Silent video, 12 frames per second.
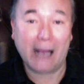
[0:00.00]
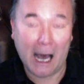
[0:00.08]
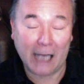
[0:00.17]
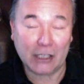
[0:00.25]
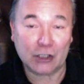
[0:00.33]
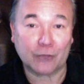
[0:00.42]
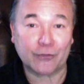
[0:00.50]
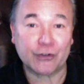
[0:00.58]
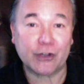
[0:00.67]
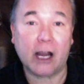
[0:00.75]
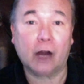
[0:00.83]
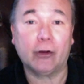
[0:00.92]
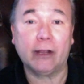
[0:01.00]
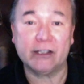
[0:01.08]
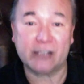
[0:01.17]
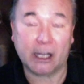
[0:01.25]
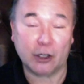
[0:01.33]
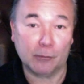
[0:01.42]
A, high surface
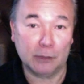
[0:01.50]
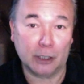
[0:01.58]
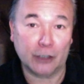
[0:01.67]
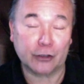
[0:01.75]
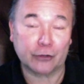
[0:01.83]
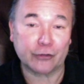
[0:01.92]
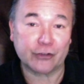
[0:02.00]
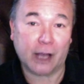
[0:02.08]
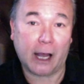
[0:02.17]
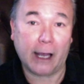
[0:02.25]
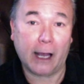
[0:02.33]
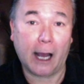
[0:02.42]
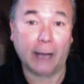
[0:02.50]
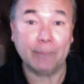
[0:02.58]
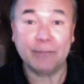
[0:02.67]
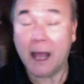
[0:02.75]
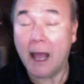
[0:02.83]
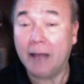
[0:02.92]
area, and send your blood sugar sky
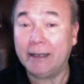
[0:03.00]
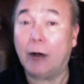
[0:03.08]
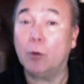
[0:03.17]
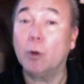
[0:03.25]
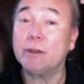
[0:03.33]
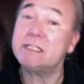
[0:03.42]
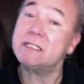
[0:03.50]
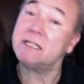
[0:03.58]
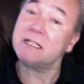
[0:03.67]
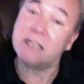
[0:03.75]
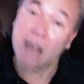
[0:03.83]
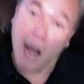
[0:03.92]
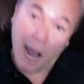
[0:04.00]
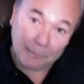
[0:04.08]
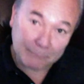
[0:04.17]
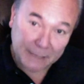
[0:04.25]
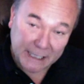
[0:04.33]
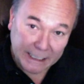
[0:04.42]
high. Now, what this does
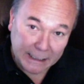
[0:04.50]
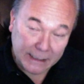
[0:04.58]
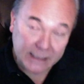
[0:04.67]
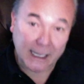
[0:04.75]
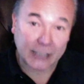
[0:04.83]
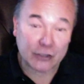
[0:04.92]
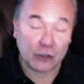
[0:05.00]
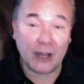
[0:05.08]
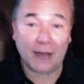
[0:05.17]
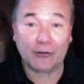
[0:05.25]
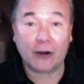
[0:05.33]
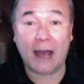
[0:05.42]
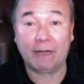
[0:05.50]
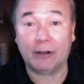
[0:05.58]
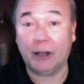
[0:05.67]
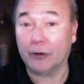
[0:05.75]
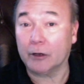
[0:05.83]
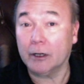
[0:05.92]
not mean is that you'll never
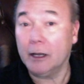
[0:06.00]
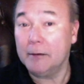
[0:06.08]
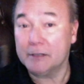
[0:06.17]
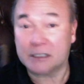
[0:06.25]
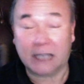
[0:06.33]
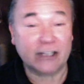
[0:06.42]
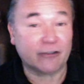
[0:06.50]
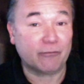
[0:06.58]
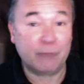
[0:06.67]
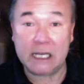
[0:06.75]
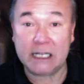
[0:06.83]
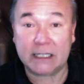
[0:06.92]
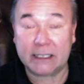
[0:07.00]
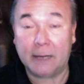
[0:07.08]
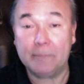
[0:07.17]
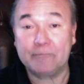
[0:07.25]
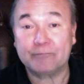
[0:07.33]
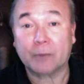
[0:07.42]
have another slice of
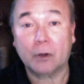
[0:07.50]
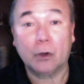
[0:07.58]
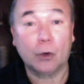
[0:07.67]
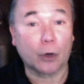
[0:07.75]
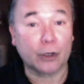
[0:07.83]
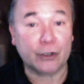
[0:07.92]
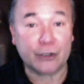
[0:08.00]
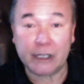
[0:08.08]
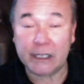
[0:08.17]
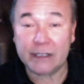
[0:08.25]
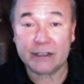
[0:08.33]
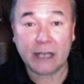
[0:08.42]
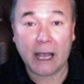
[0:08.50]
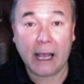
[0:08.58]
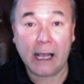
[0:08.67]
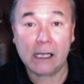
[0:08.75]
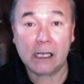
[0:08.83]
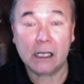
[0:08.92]
pizza or a
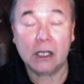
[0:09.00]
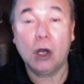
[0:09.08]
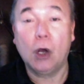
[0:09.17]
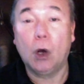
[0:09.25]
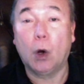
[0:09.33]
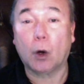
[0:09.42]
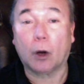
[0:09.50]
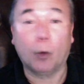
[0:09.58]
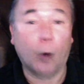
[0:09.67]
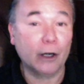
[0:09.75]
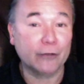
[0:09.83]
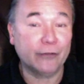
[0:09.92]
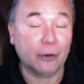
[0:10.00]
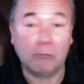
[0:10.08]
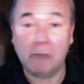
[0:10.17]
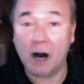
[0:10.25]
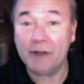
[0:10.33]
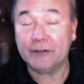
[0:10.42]
cheesecake or a
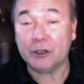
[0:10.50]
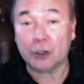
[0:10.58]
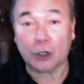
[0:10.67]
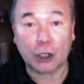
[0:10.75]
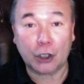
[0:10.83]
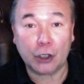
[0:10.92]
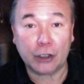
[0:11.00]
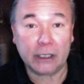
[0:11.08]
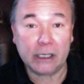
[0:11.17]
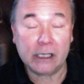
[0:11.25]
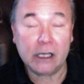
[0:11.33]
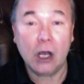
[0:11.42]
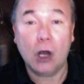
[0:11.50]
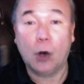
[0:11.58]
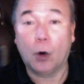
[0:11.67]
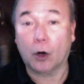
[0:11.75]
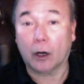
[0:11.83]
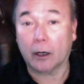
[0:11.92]
wonderful muffin or a cookie
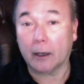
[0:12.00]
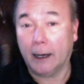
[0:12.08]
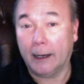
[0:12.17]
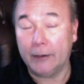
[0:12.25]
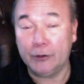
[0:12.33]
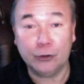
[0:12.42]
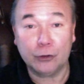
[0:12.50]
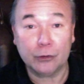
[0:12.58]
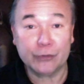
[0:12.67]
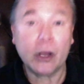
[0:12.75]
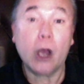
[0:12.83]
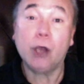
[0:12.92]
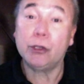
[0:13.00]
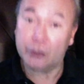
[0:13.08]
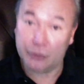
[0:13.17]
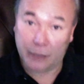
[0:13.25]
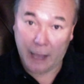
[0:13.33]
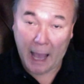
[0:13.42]
or uh, noodles.
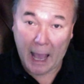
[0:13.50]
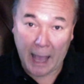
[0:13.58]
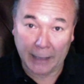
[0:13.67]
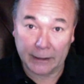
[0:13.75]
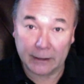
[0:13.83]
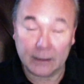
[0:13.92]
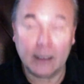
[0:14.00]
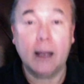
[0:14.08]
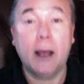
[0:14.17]
You can,